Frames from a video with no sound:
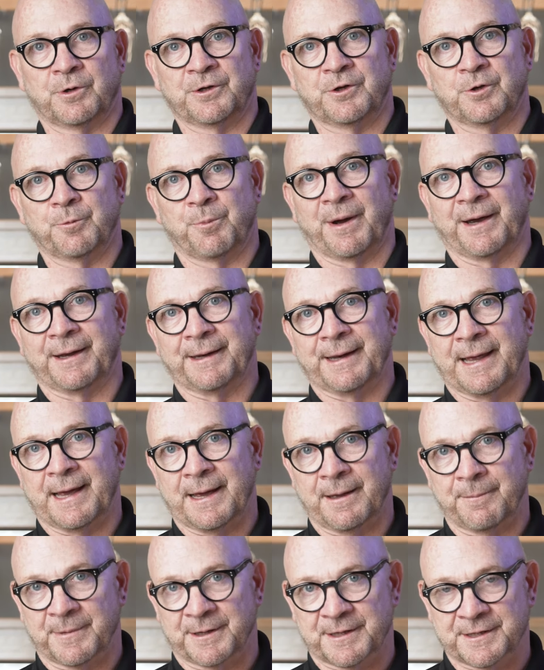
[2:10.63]
into
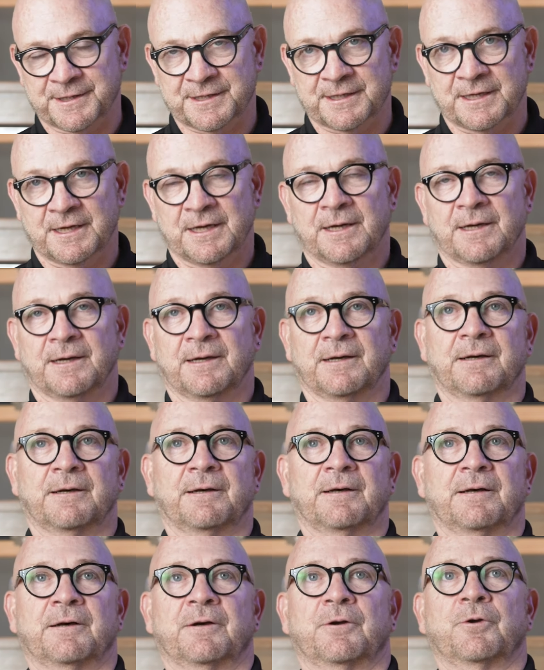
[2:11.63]
dynamics.
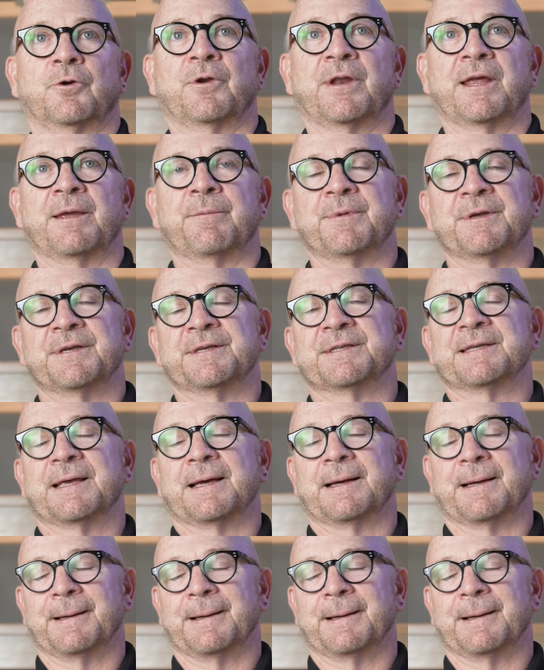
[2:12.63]
Her name is